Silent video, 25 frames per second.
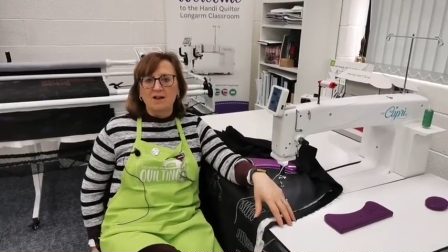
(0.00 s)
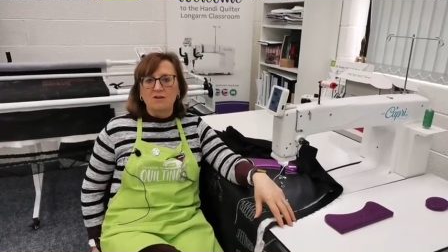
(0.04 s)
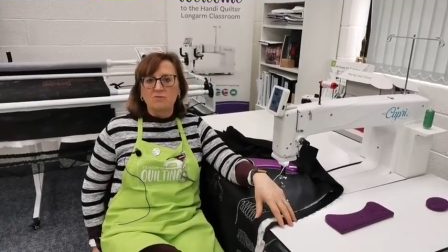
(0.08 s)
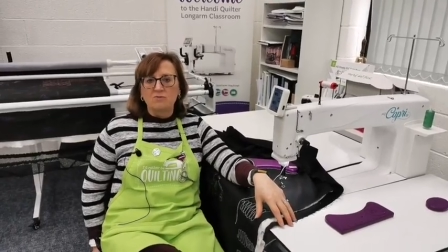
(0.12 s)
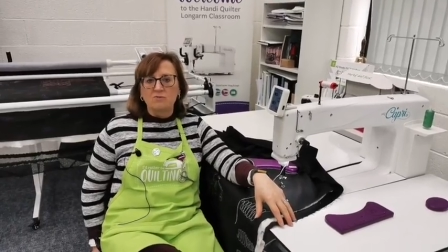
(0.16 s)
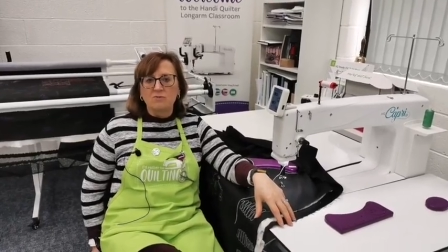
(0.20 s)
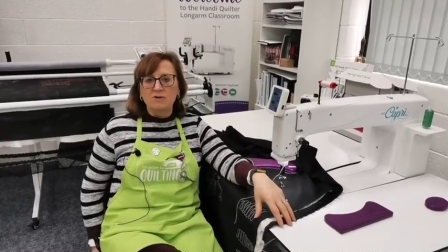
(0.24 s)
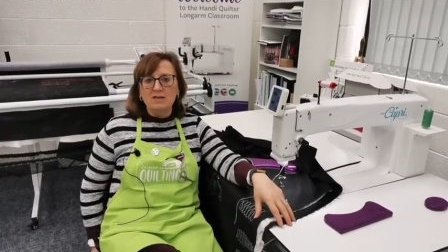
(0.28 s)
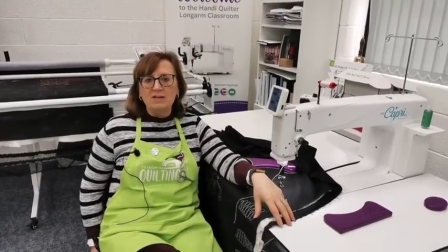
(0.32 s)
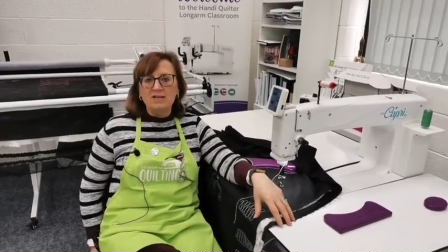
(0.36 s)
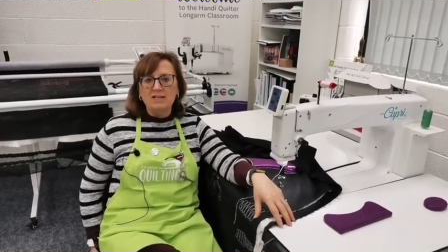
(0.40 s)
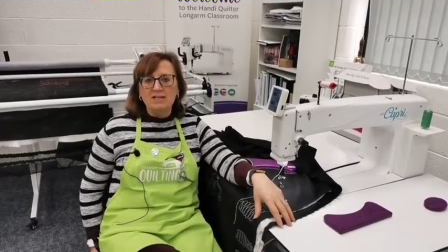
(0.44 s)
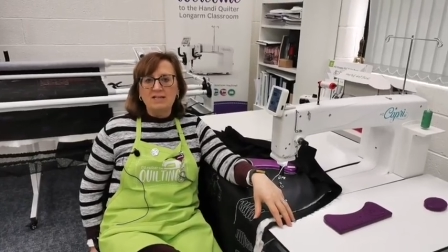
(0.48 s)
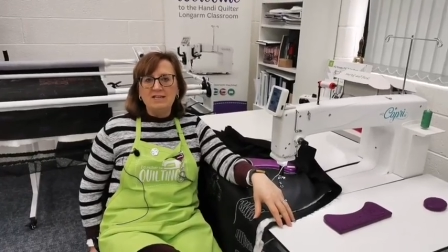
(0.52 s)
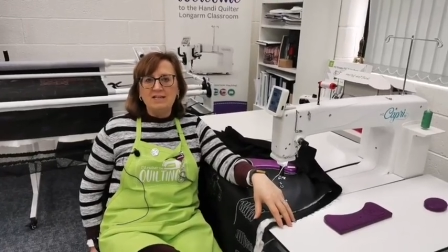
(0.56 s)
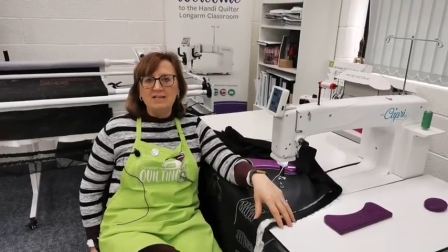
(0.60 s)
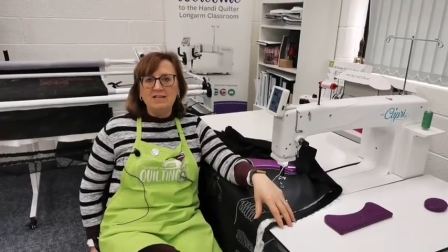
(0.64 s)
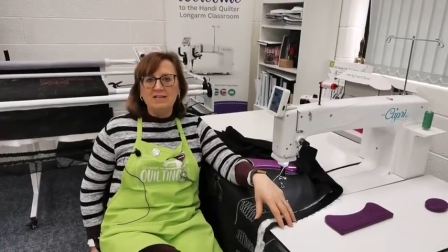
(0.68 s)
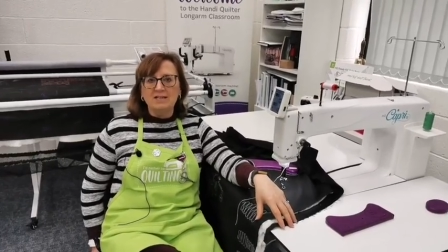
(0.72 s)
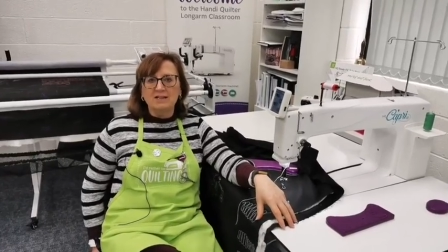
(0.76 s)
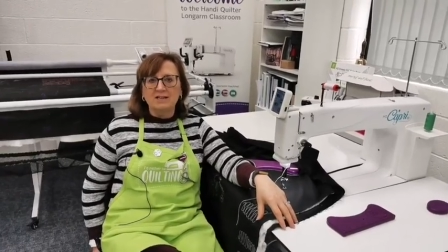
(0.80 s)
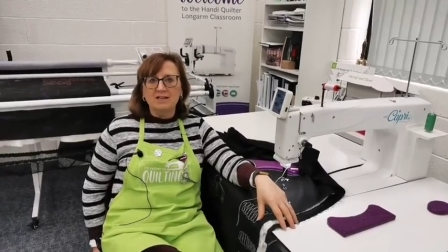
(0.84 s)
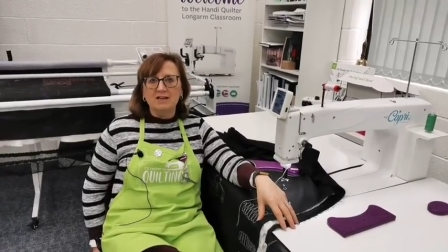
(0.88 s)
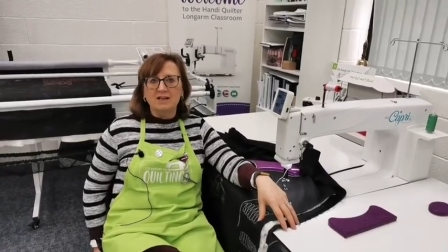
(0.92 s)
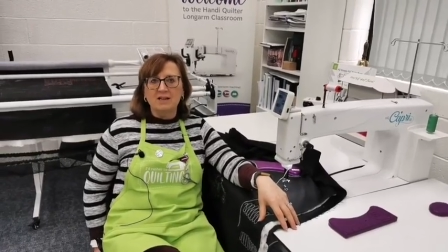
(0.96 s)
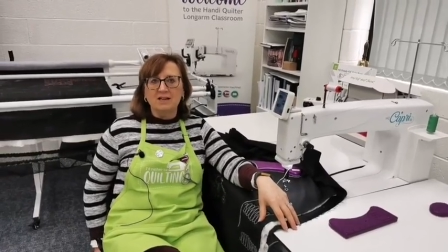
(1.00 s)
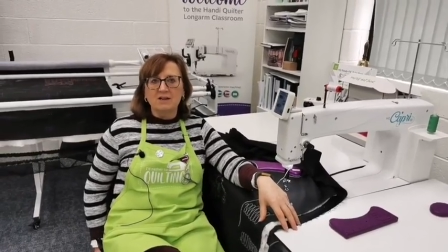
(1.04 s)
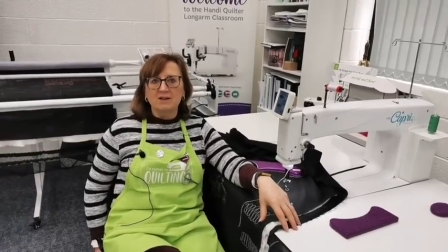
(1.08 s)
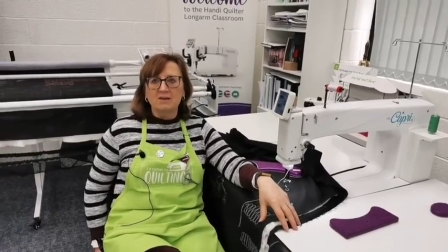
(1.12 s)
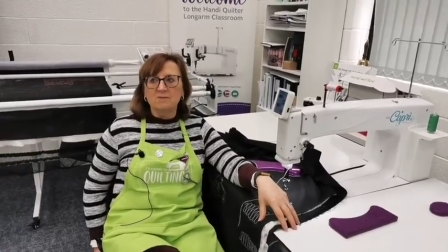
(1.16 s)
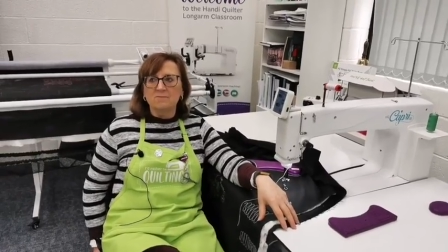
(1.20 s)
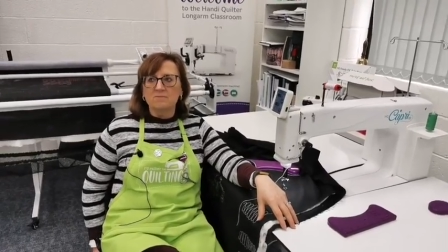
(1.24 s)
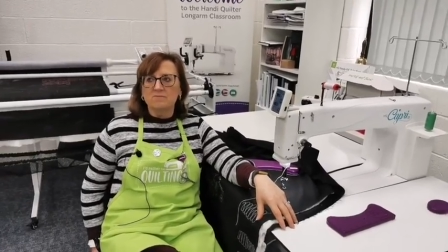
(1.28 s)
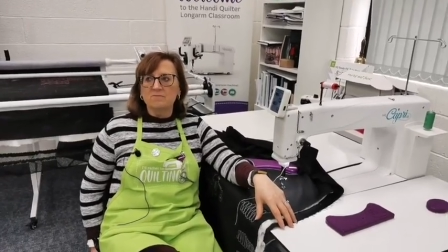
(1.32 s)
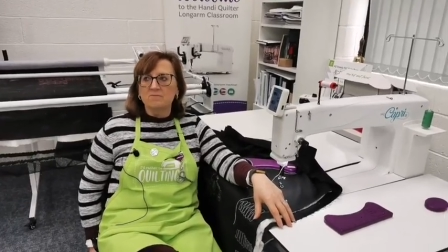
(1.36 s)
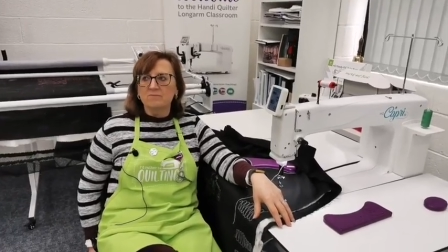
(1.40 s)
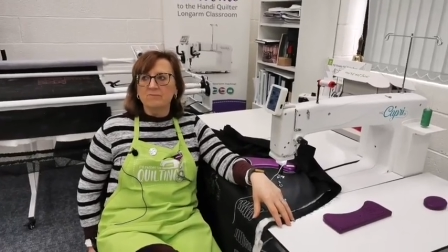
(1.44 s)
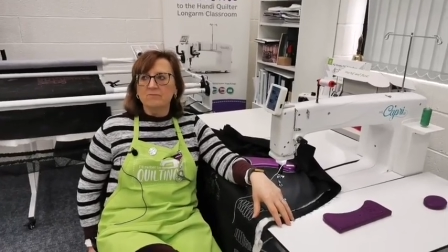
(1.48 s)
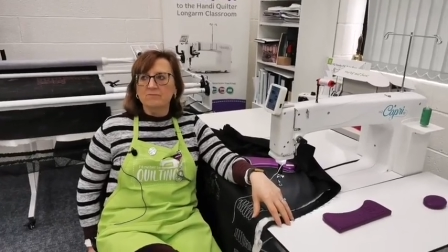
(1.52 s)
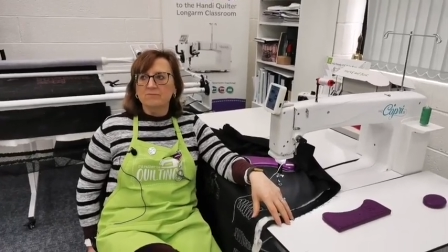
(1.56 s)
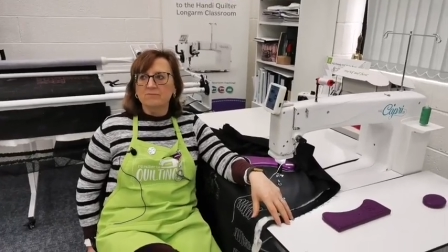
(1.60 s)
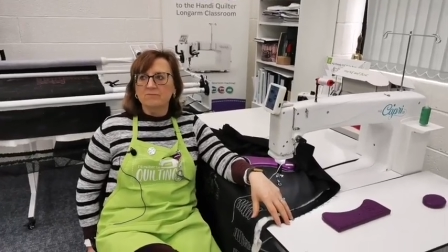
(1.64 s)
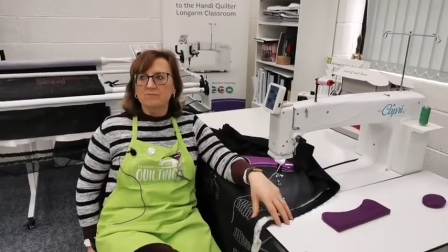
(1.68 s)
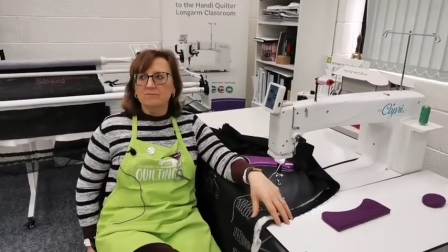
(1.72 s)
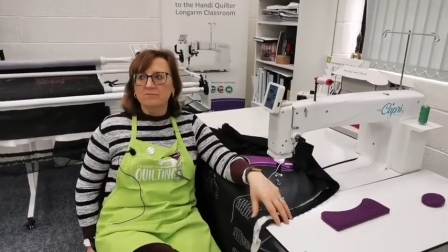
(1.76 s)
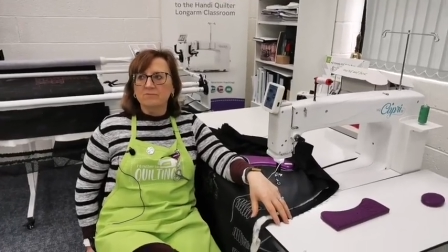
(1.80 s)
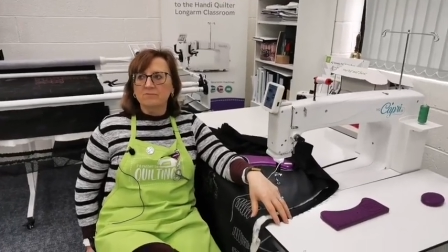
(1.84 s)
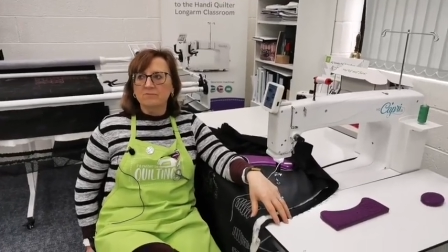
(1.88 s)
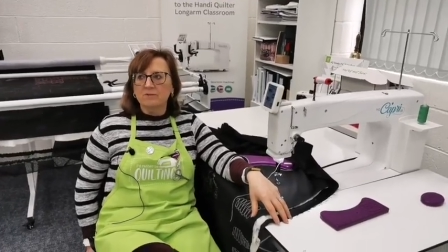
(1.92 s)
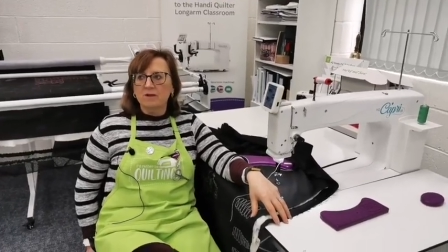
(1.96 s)
a really
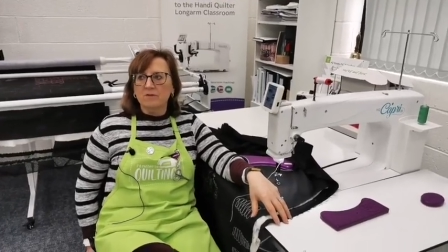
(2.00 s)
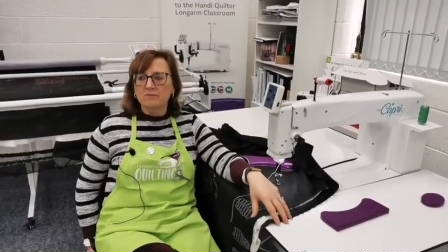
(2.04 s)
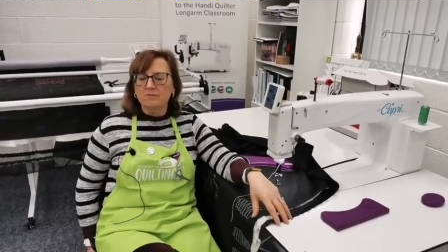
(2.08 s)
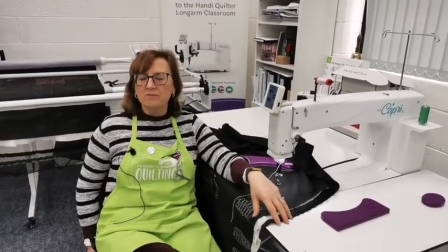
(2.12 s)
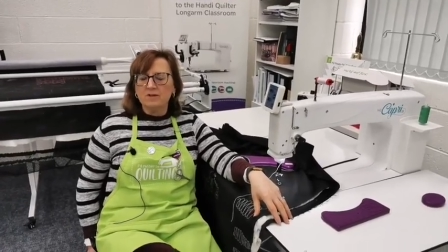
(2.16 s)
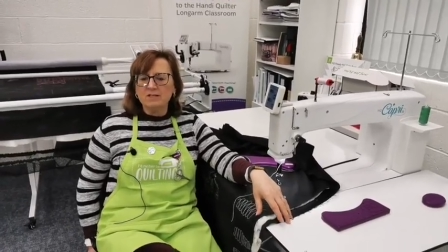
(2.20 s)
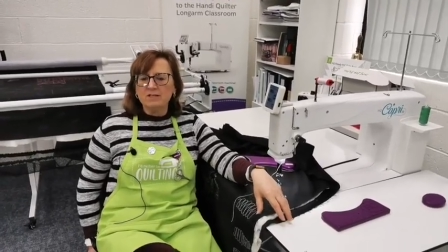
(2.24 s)
a